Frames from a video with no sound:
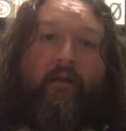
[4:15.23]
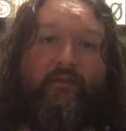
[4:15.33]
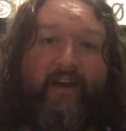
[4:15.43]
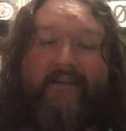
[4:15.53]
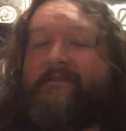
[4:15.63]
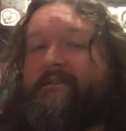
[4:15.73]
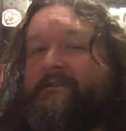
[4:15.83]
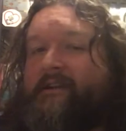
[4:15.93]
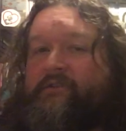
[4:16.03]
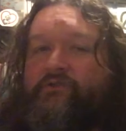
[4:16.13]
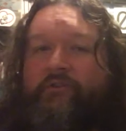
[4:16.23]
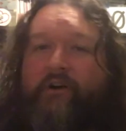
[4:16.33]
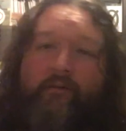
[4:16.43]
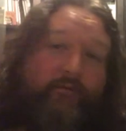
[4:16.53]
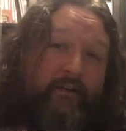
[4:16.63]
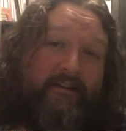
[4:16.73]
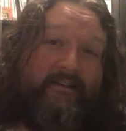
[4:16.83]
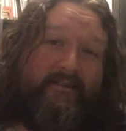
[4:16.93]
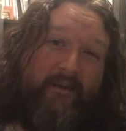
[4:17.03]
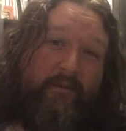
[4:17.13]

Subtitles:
That's the central conflict, isn't it,